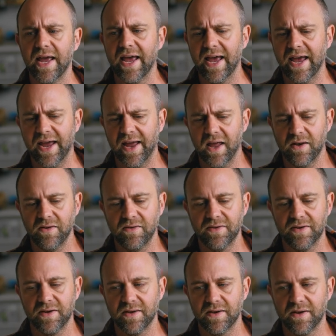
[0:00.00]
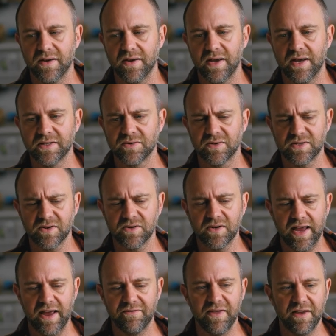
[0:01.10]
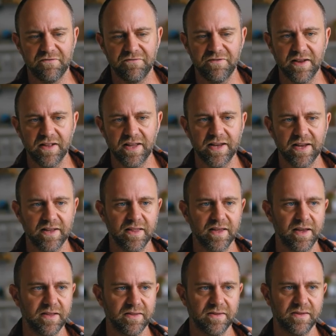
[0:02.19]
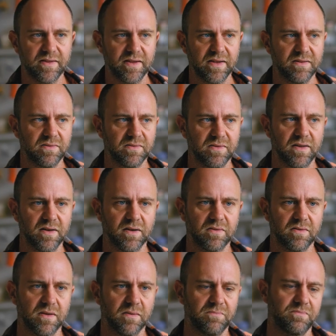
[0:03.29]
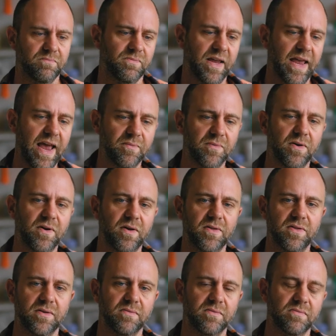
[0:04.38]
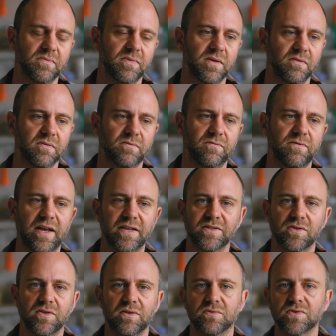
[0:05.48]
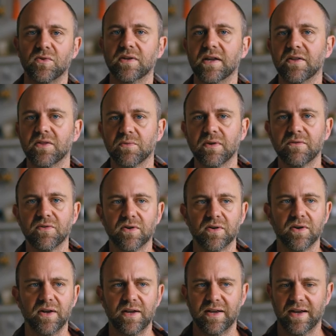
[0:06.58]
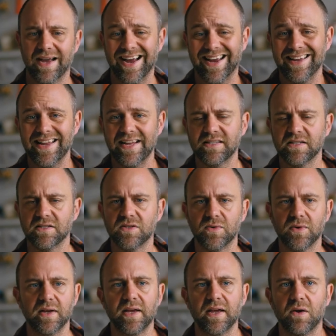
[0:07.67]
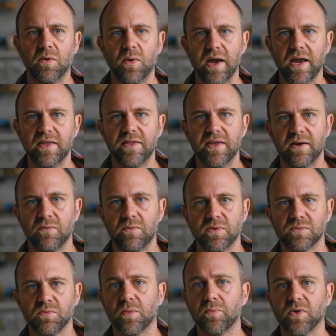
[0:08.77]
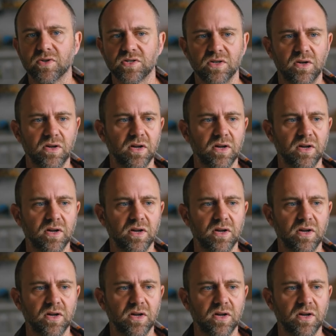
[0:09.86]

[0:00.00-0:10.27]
And, uh, and so I started to have that feeling that the, the camera, the the vessel that was going down the river connected to it in a way that was more personal.